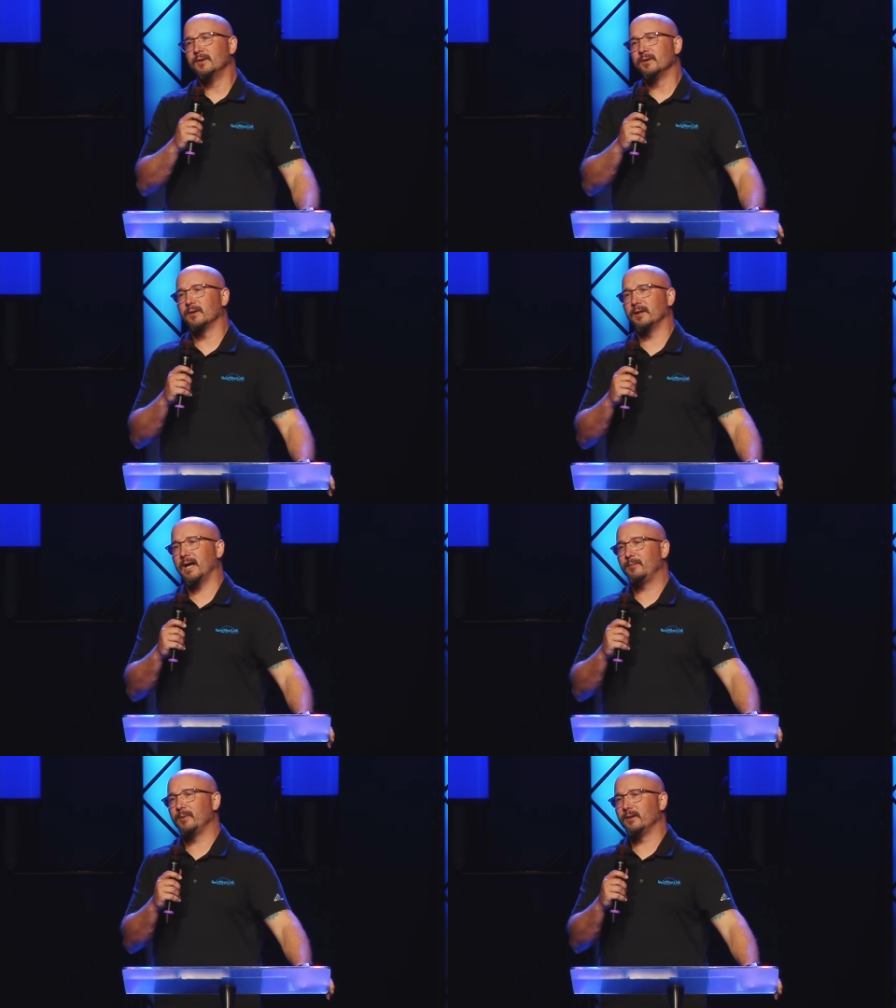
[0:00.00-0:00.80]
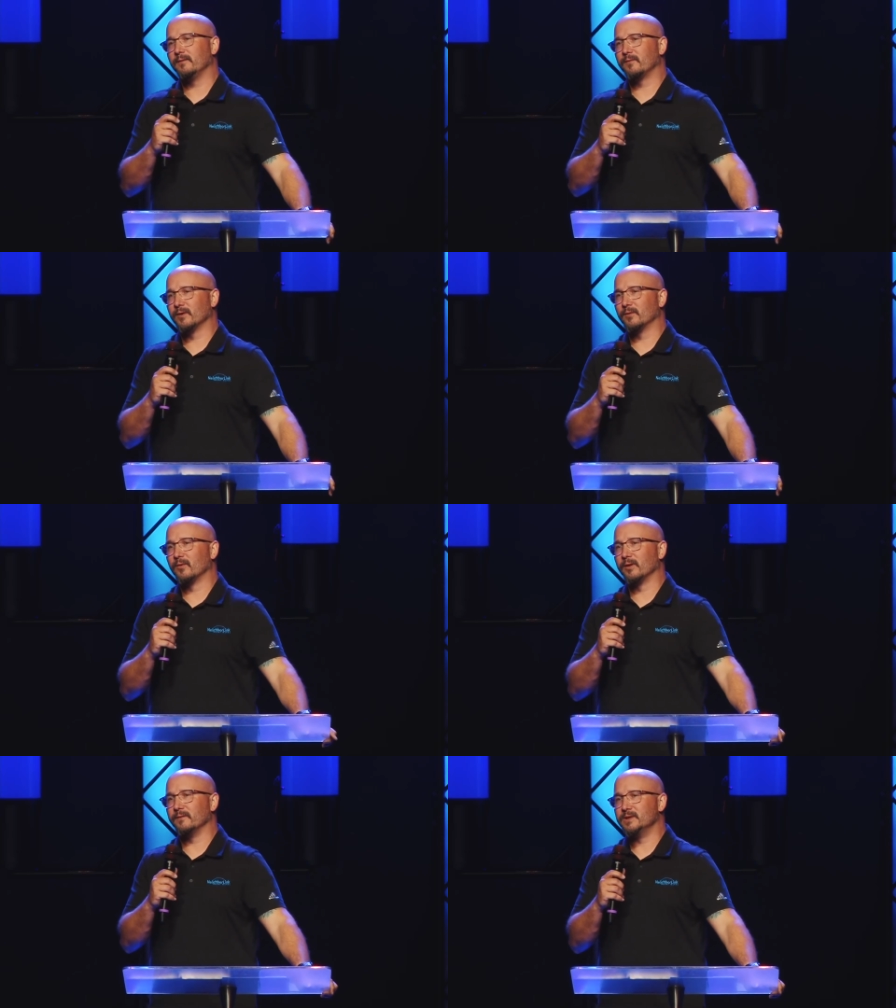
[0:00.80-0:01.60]
could happen for the
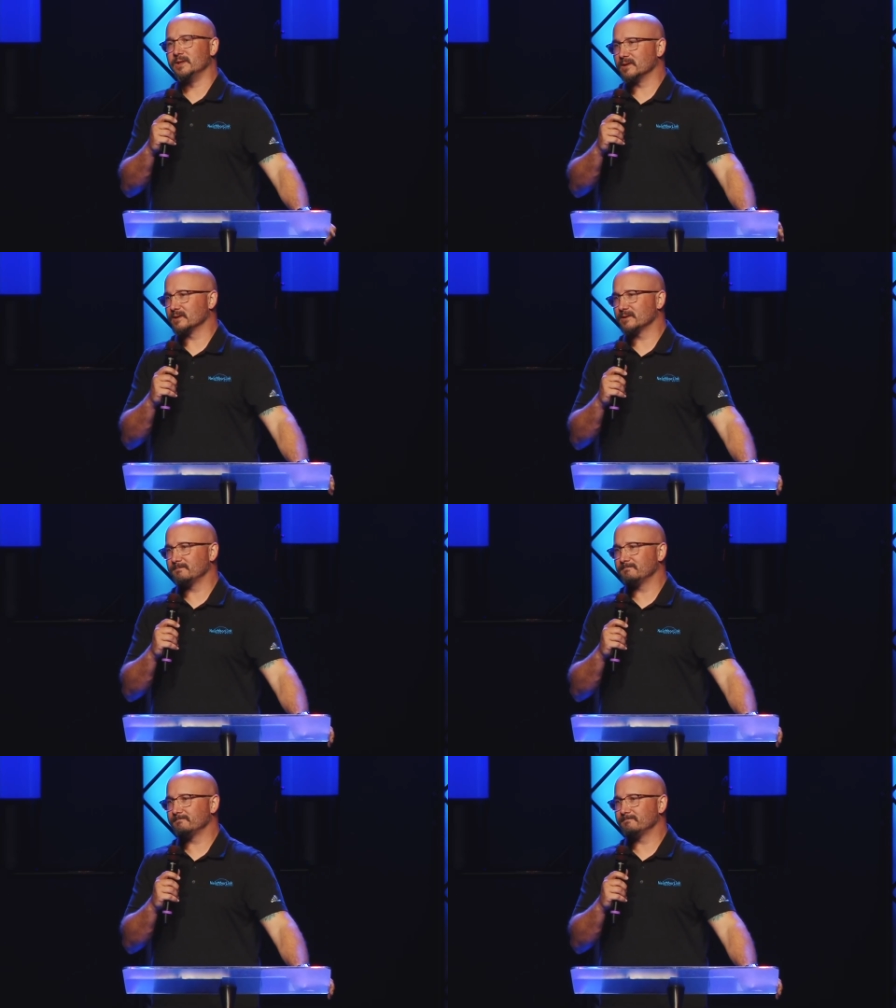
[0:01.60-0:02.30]
glory of Jesus.